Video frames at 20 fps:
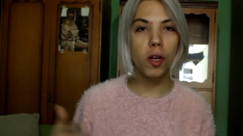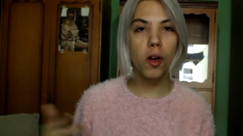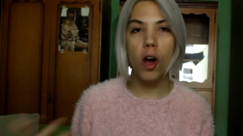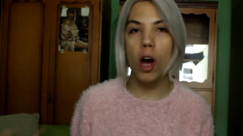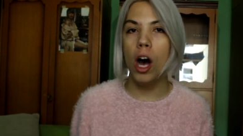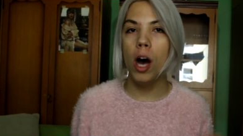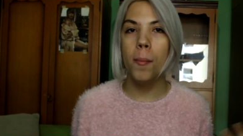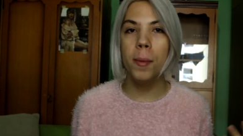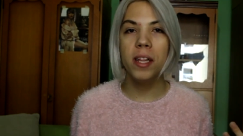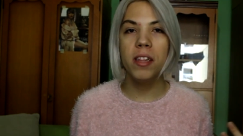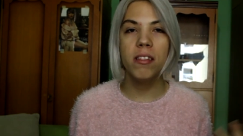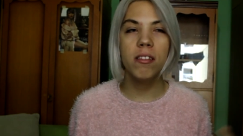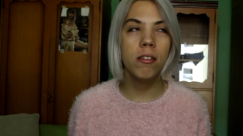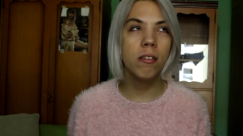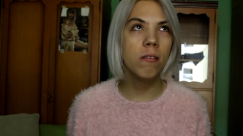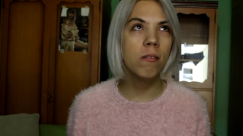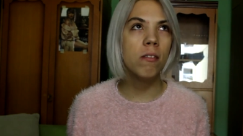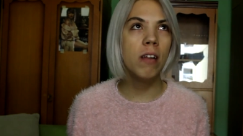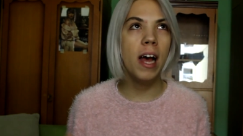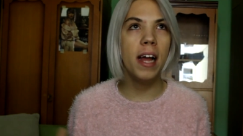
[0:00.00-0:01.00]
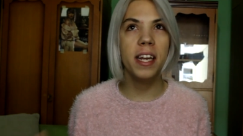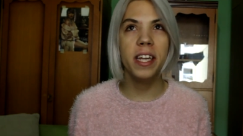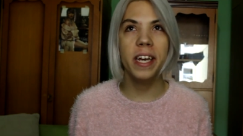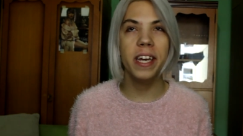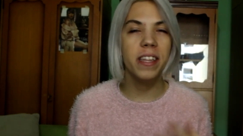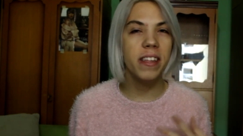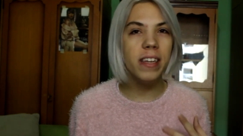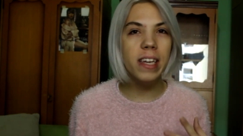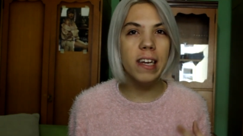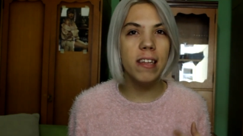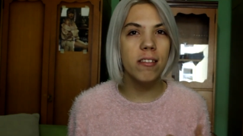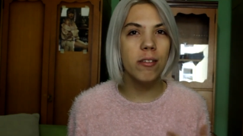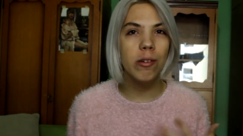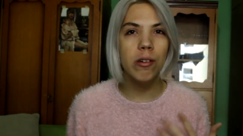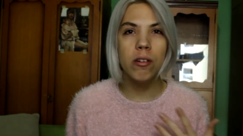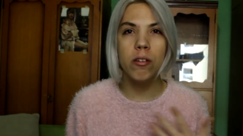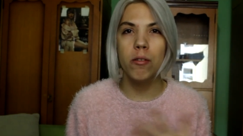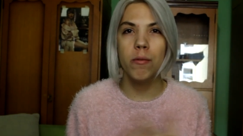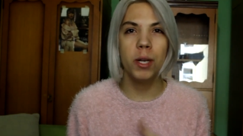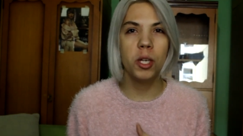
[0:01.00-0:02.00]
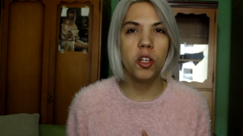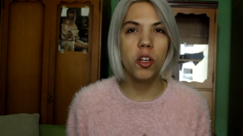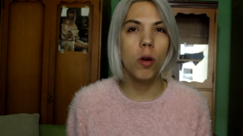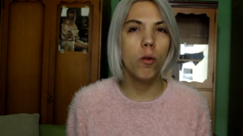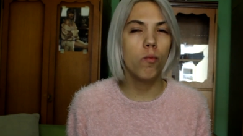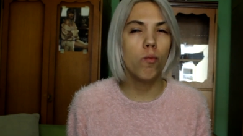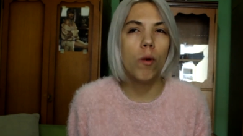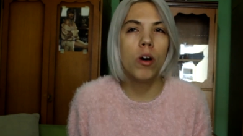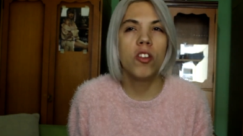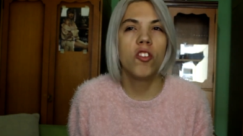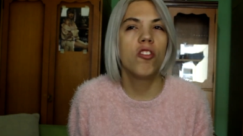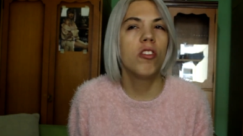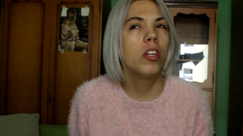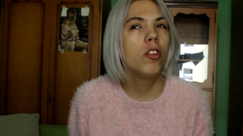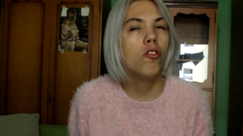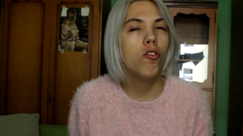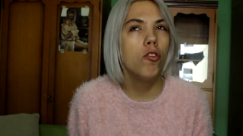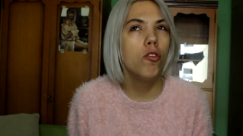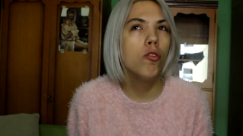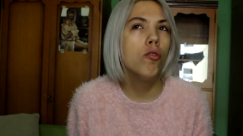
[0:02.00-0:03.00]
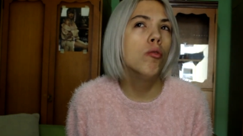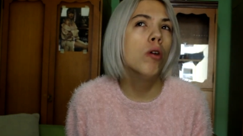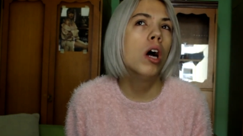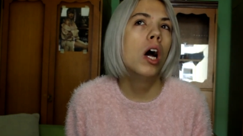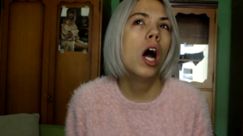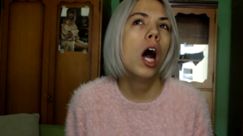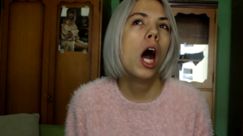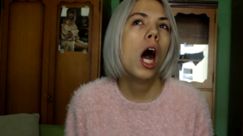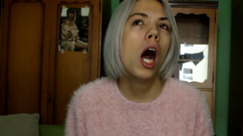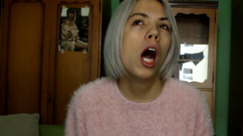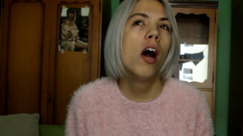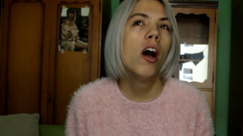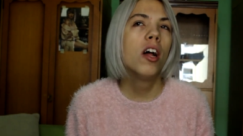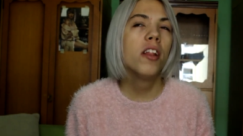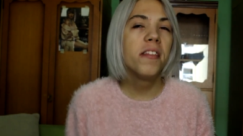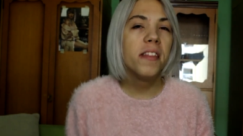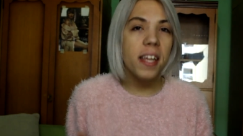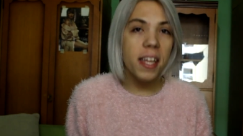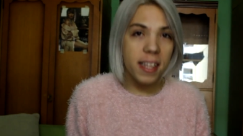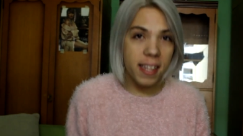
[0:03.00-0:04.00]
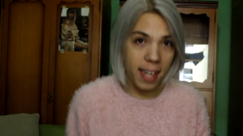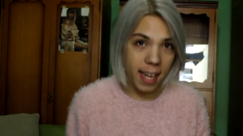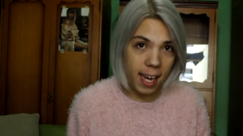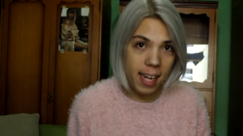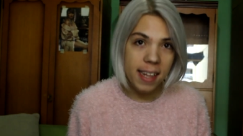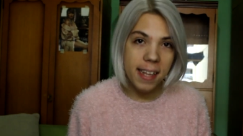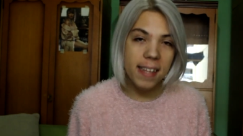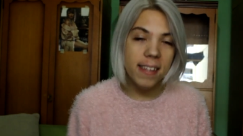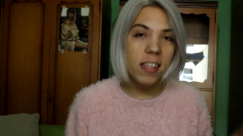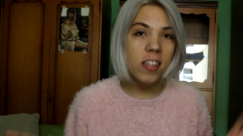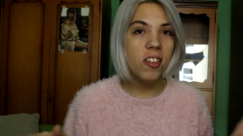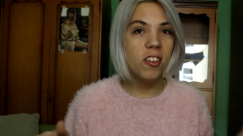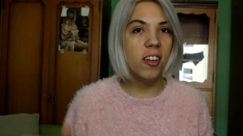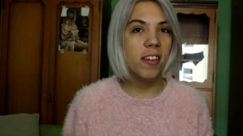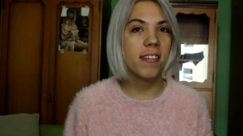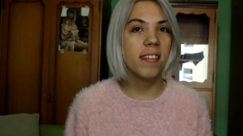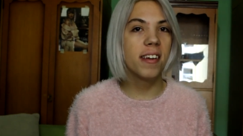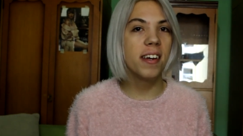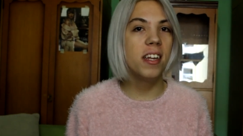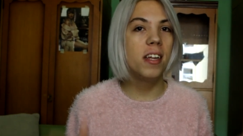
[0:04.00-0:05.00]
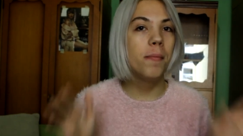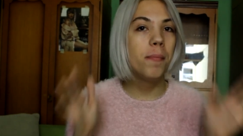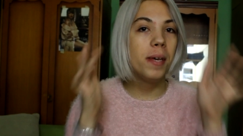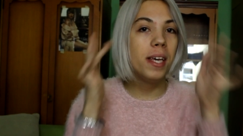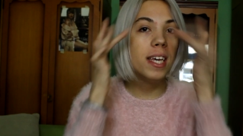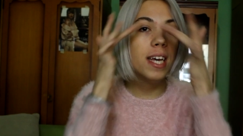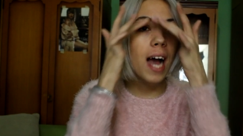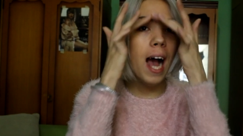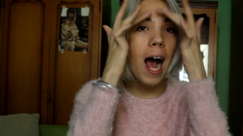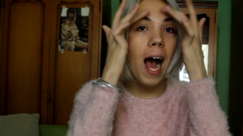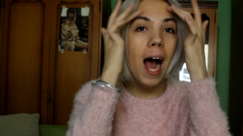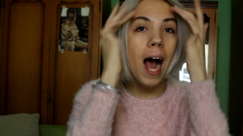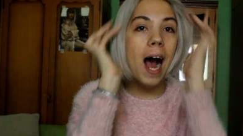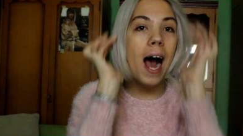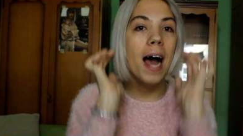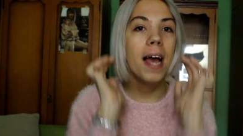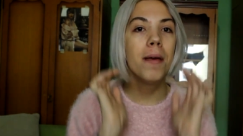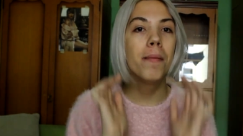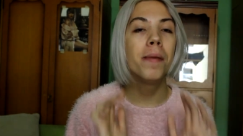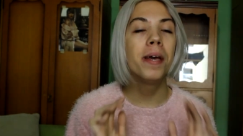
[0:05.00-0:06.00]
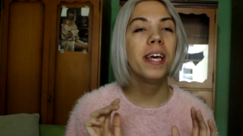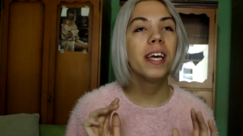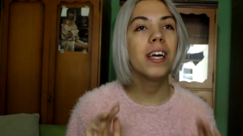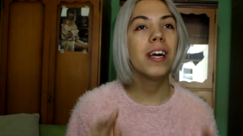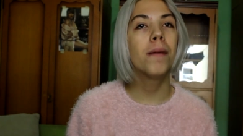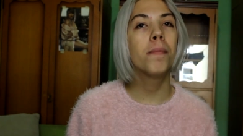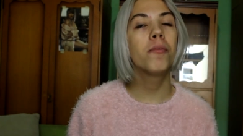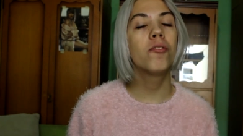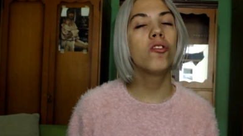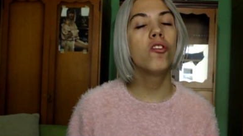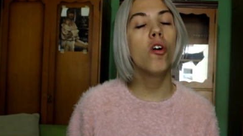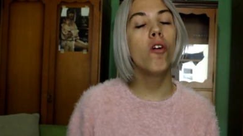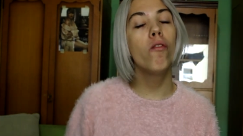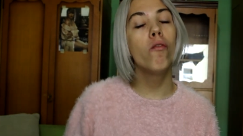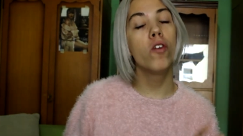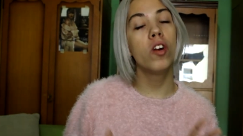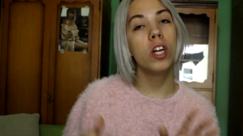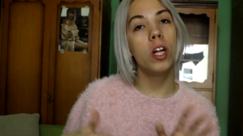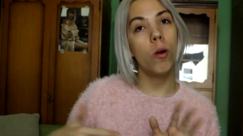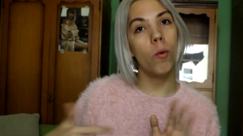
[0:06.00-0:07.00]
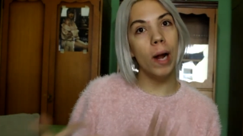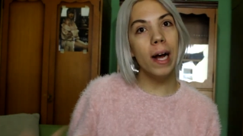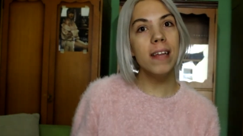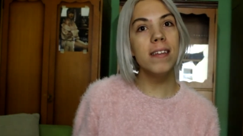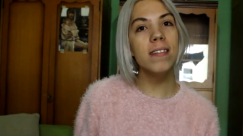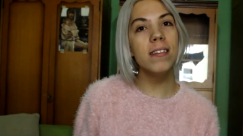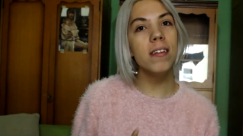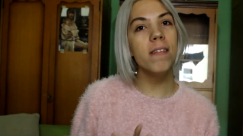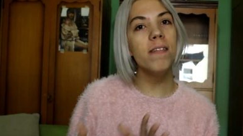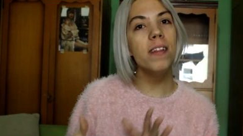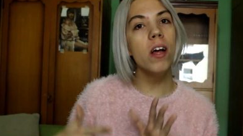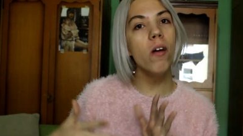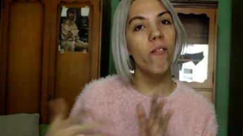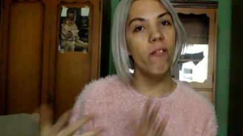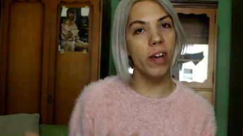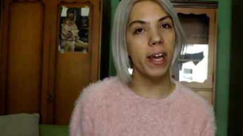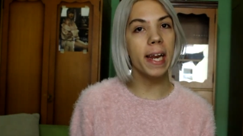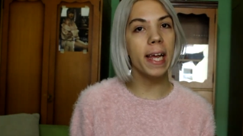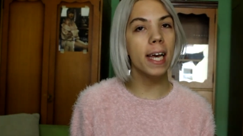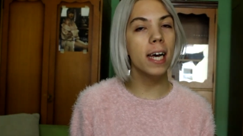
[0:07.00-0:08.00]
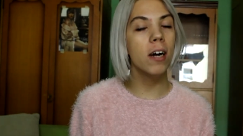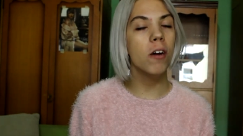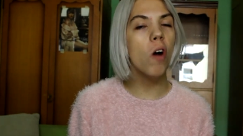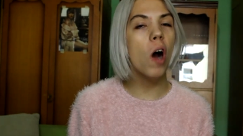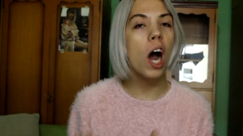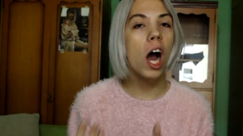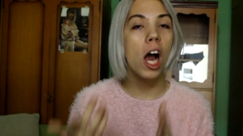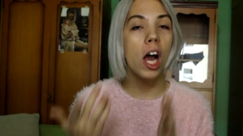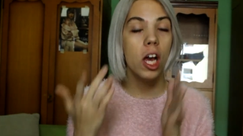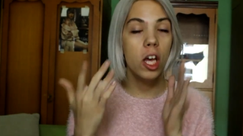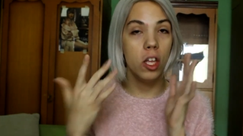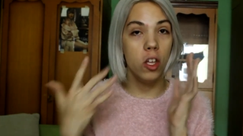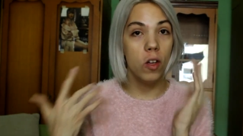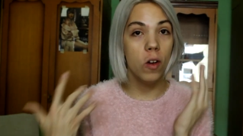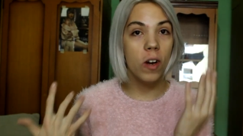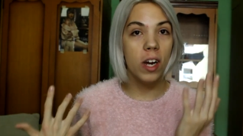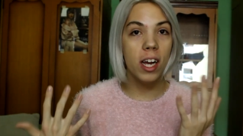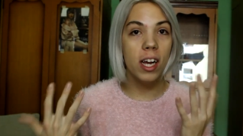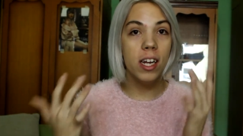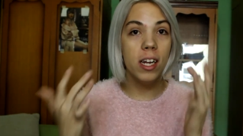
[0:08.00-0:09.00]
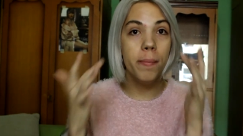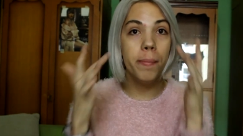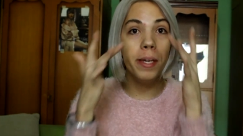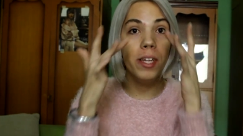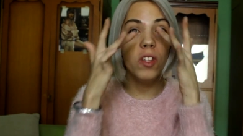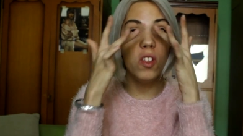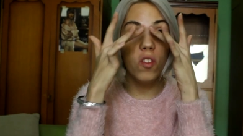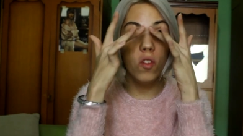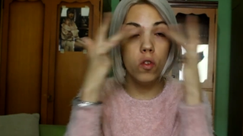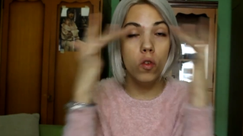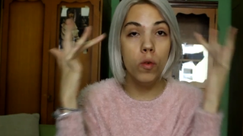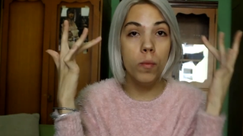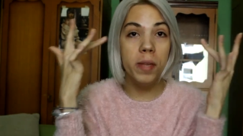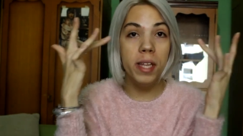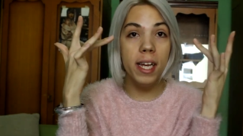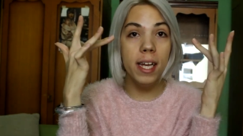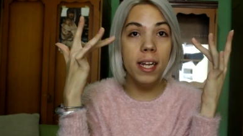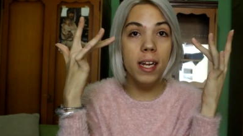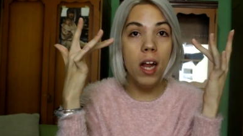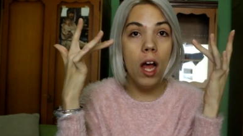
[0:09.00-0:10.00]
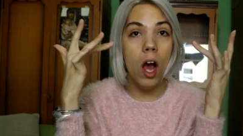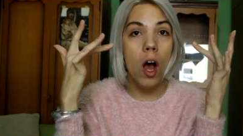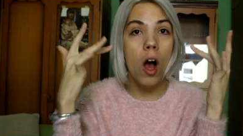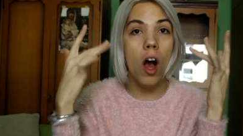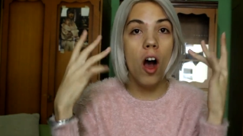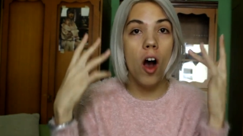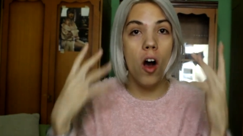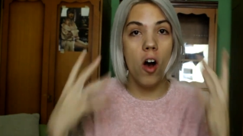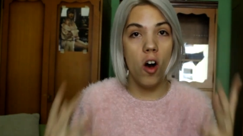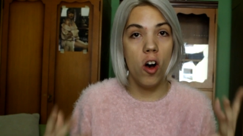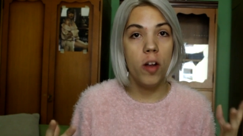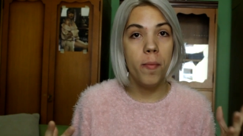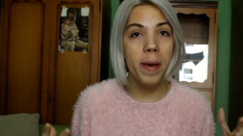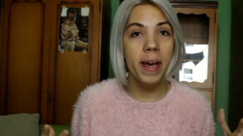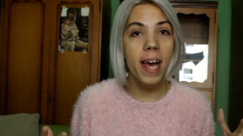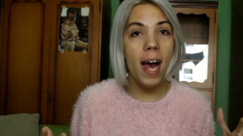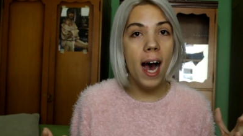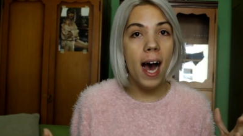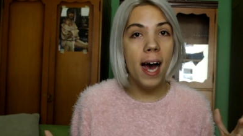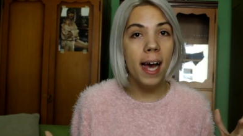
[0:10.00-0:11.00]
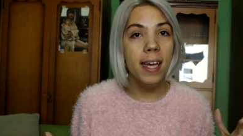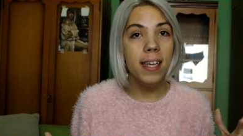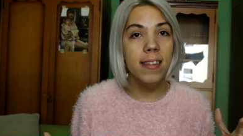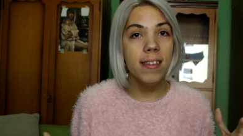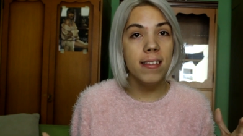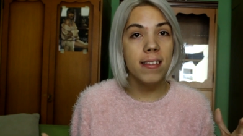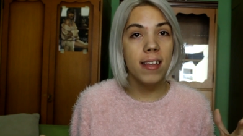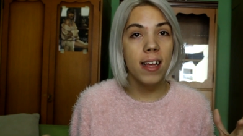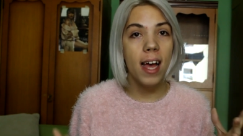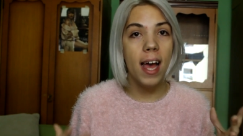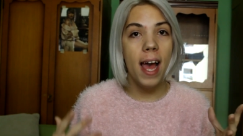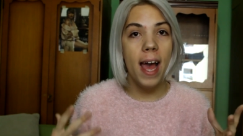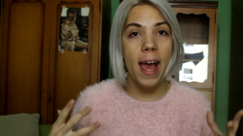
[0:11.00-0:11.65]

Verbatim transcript: comment on any ideas or what should I do. Today this is just going to be eye makeup, so for the rest of the video you're gonna be zoomed in on my eyes